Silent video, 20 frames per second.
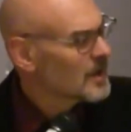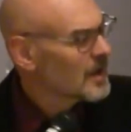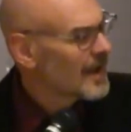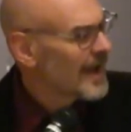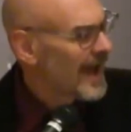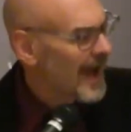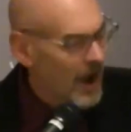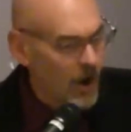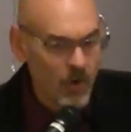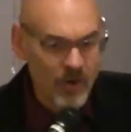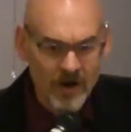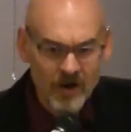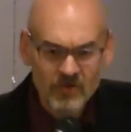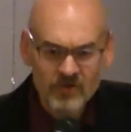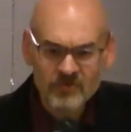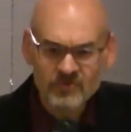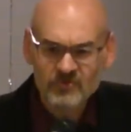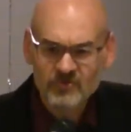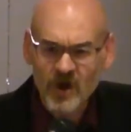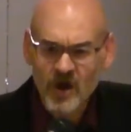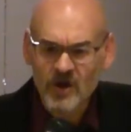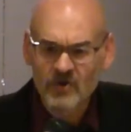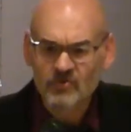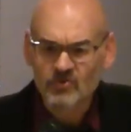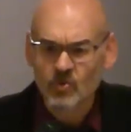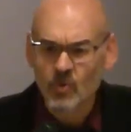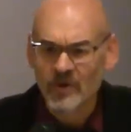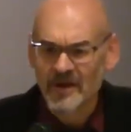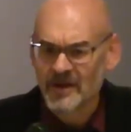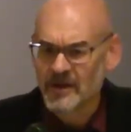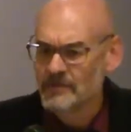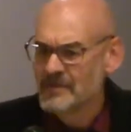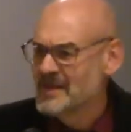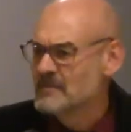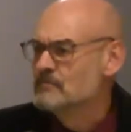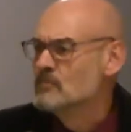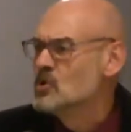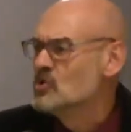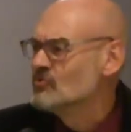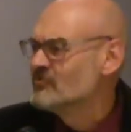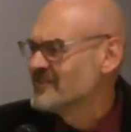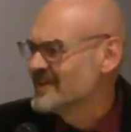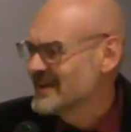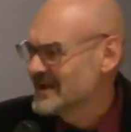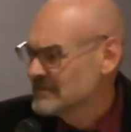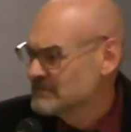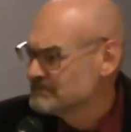how are the stars going to be moving?